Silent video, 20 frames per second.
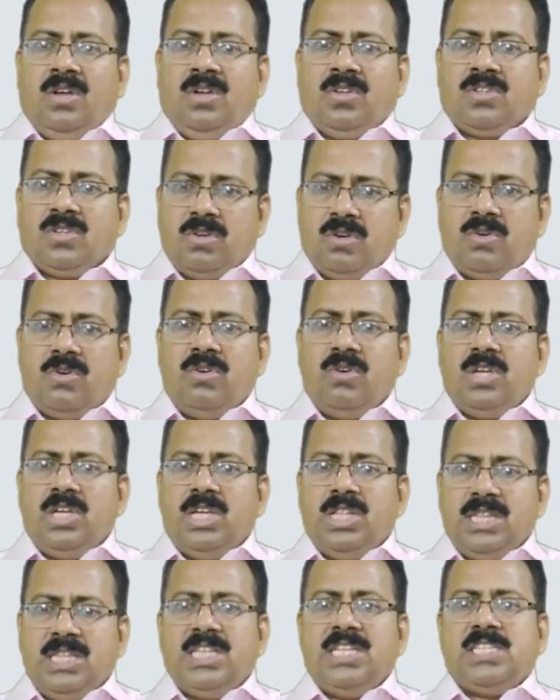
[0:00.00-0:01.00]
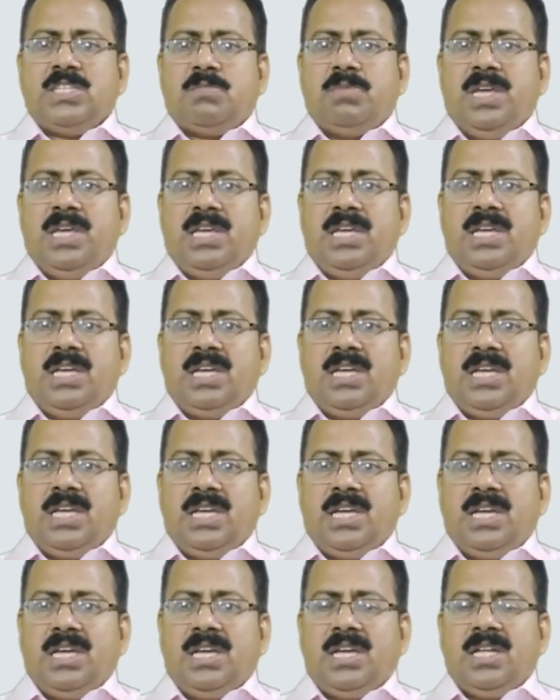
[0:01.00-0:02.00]
So in this way,
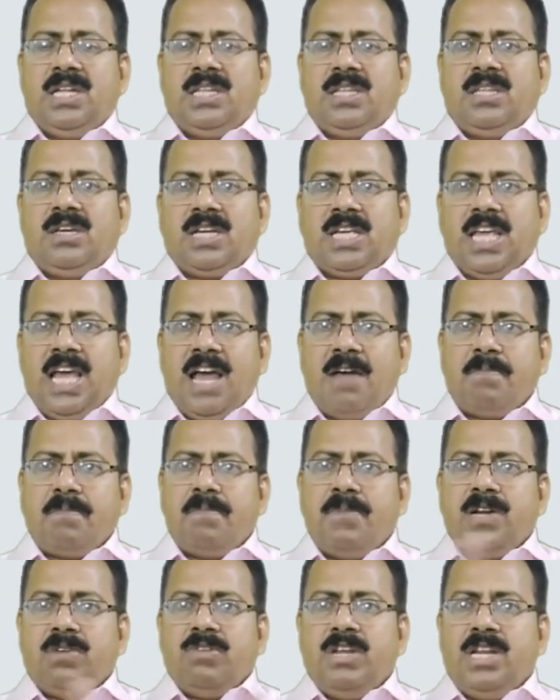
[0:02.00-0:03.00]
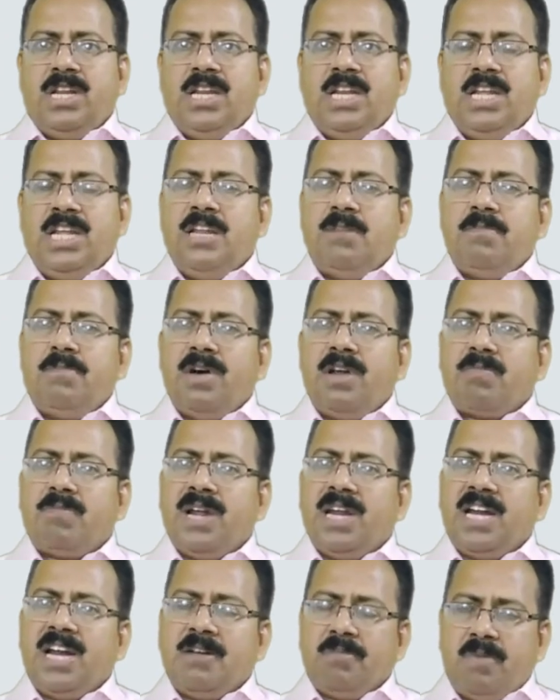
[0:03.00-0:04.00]
the gap between
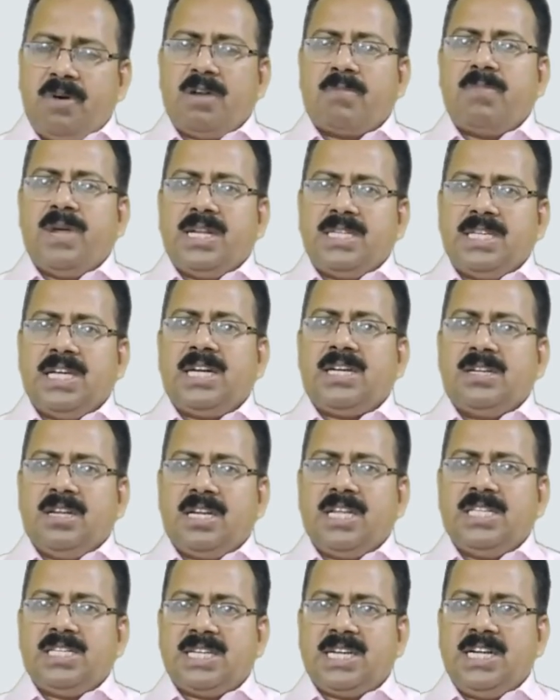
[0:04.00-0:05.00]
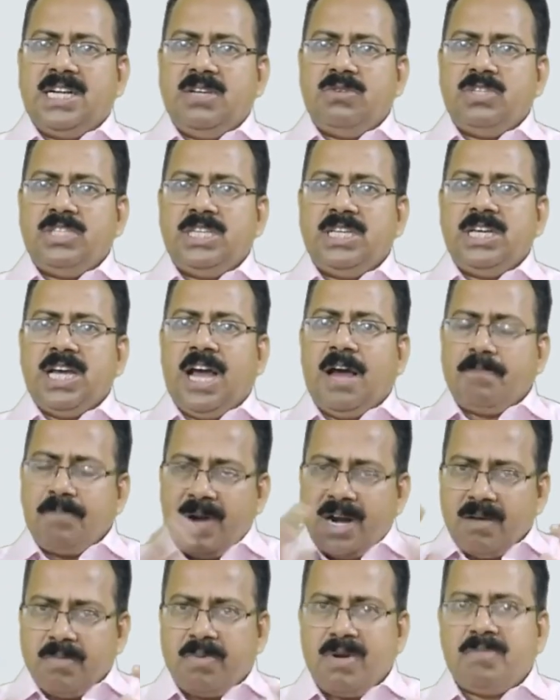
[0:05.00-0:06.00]
informal and formal sector is reducing.
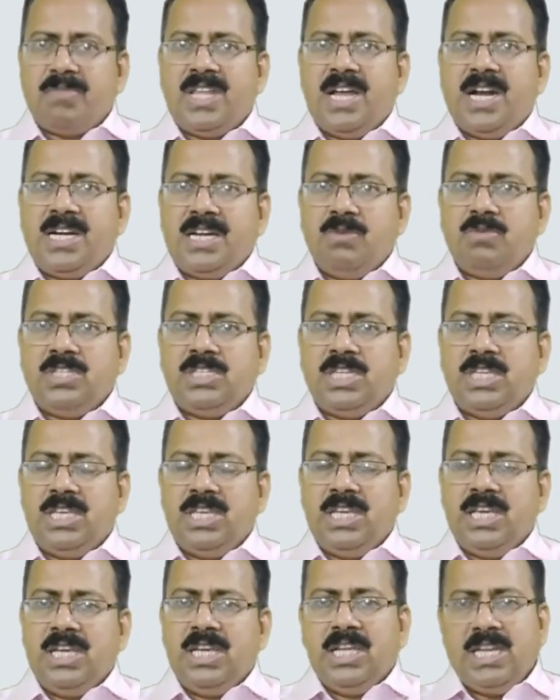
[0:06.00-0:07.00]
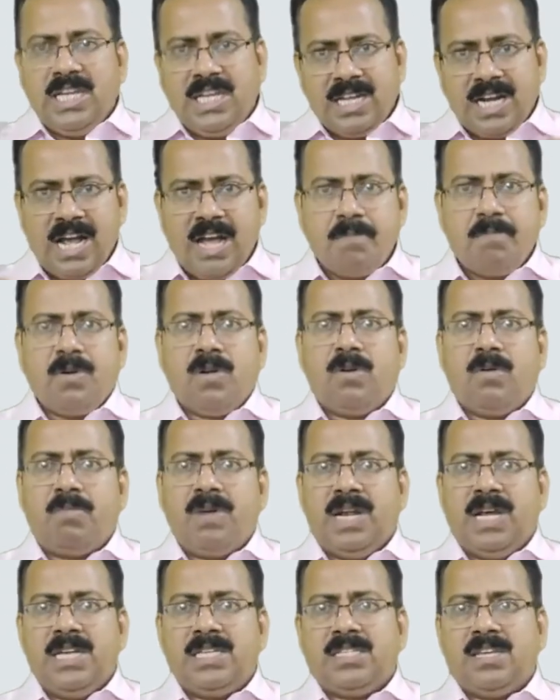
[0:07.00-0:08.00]
Apart from that, you see, in era of
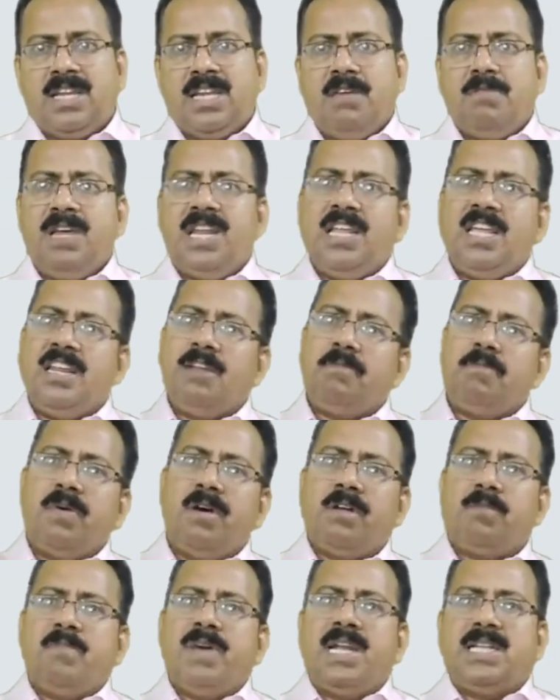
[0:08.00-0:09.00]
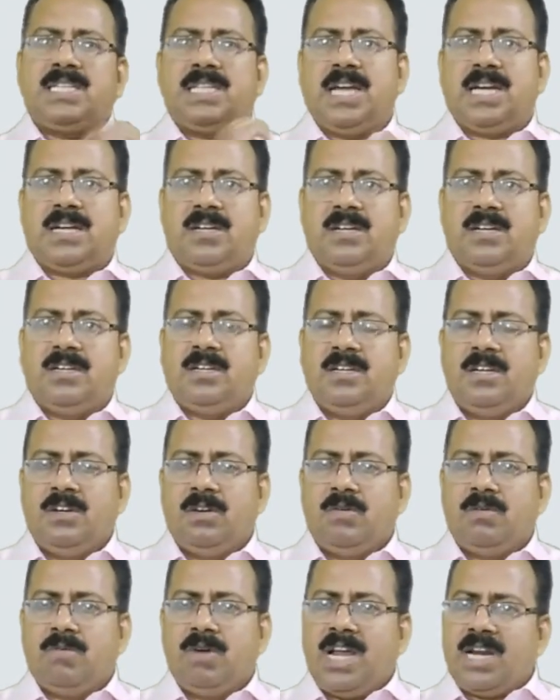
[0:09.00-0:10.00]
globalization, even informal sector,
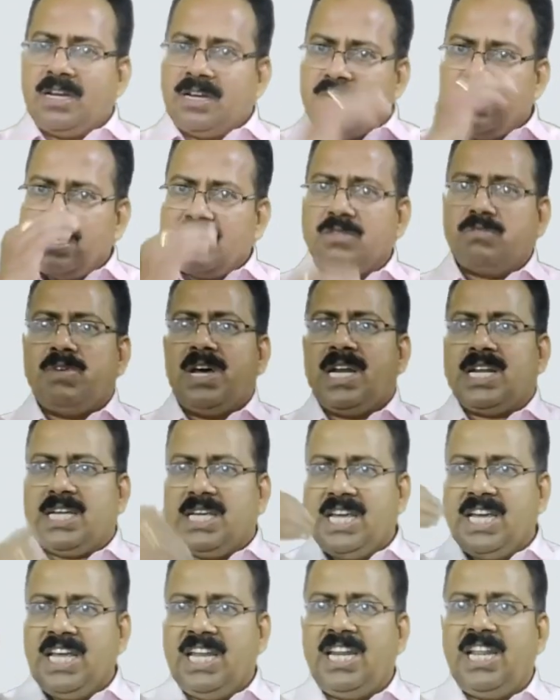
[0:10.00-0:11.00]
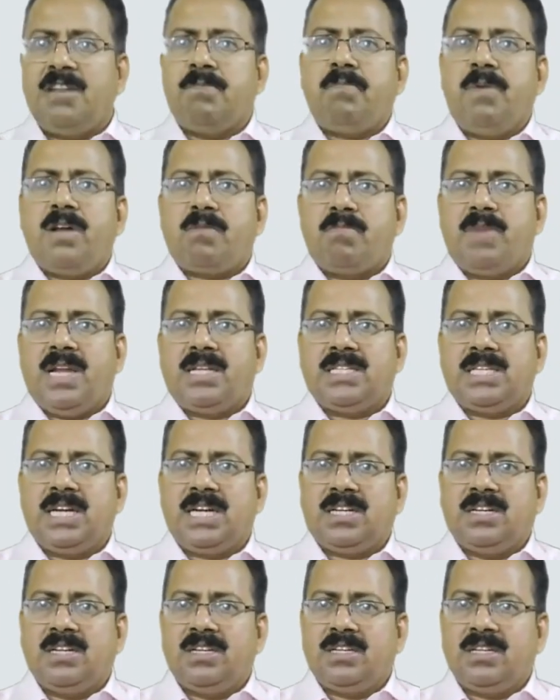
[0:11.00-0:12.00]
workers working in informal
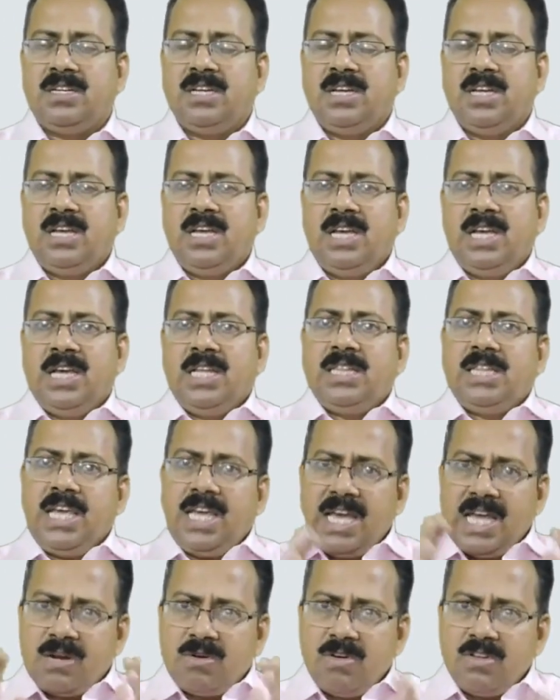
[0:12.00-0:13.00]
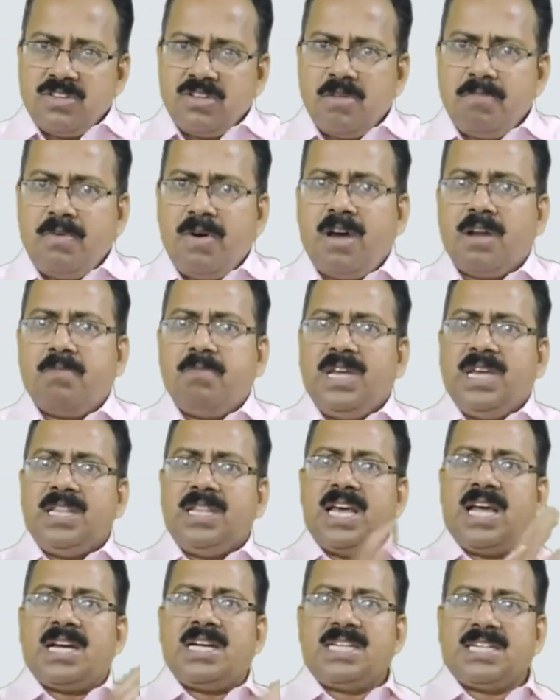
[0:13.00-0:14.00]
sector, they are also forming
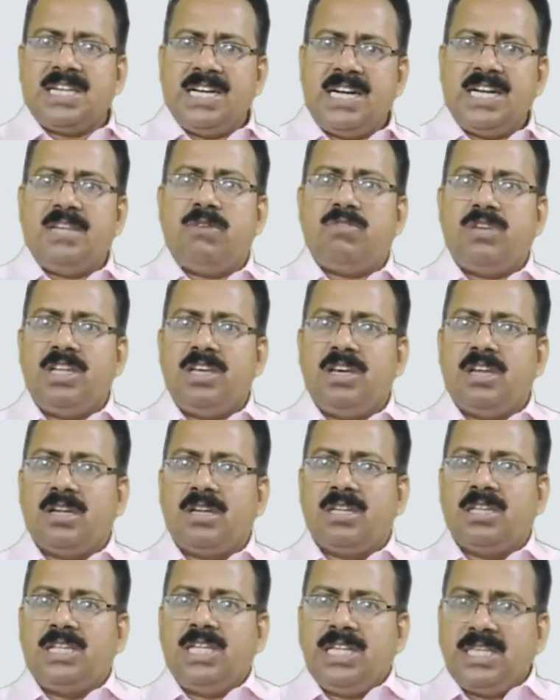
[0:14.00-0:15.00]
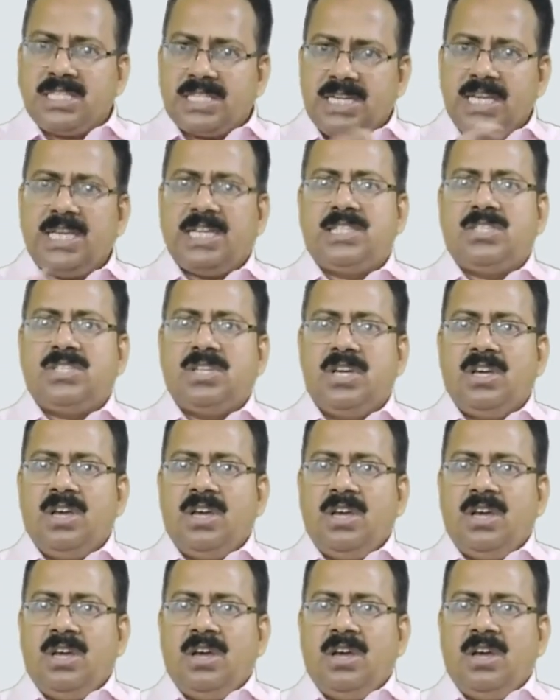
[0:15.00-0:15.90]
their trade union. These days,